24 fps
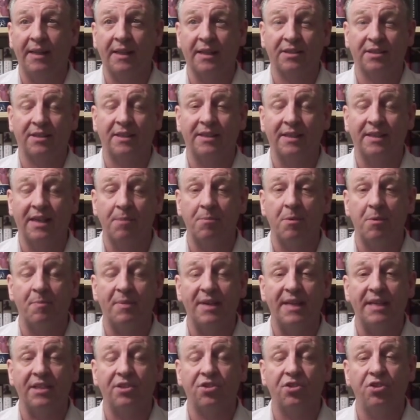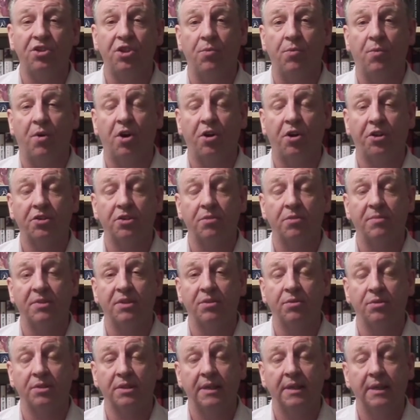That's the type of person you are, I
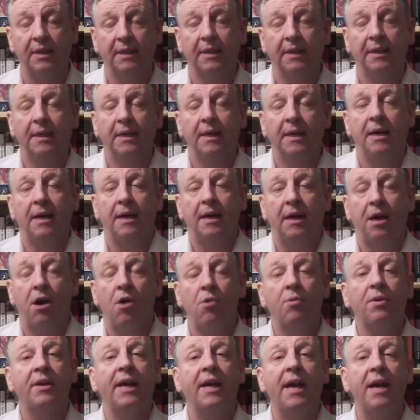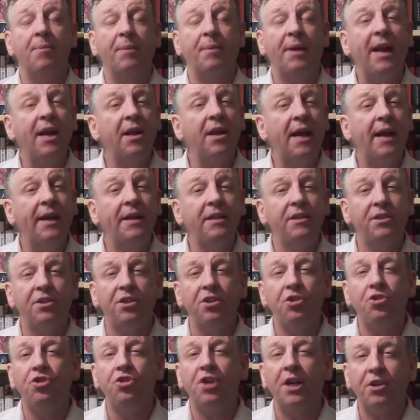suppose. Okay, but any, any
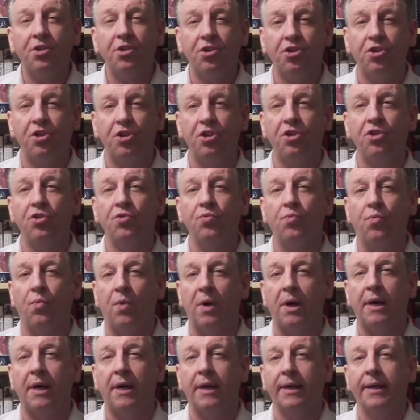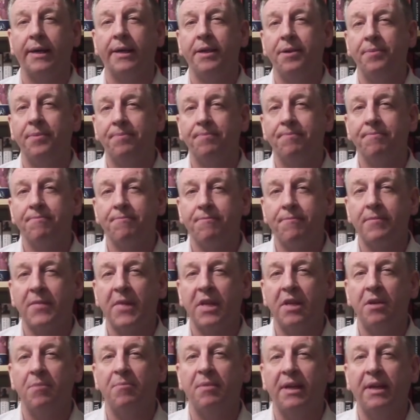suggestions why
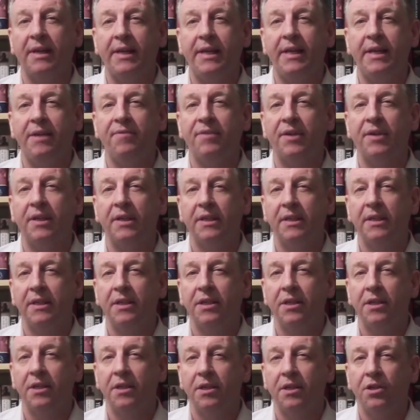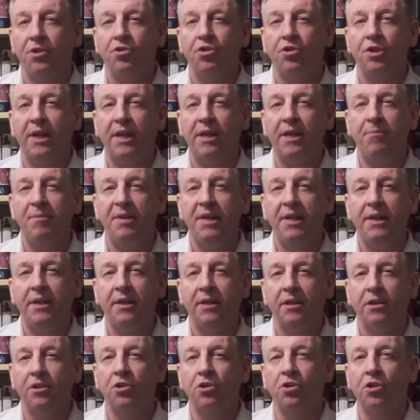you believe Jamie
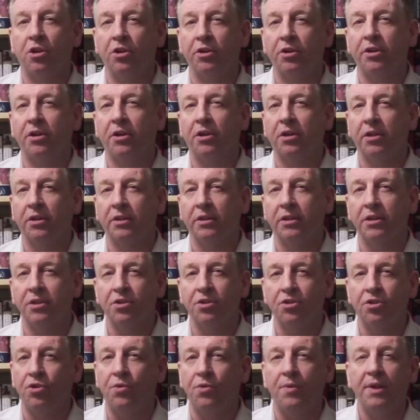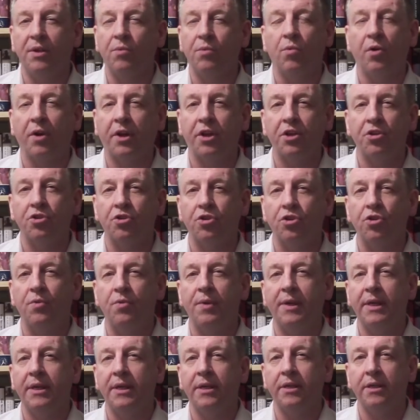Goddard is doing what he's
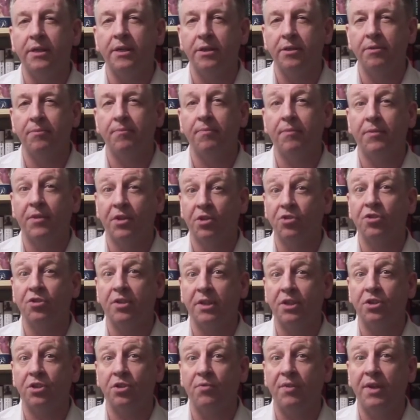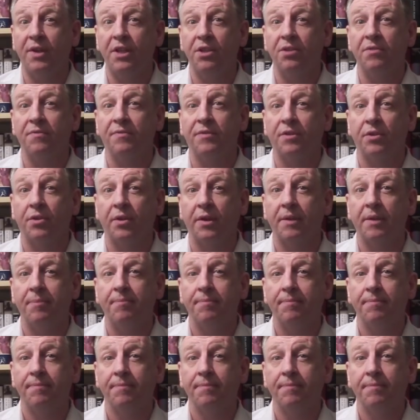doing, you know, because there is a reason for it.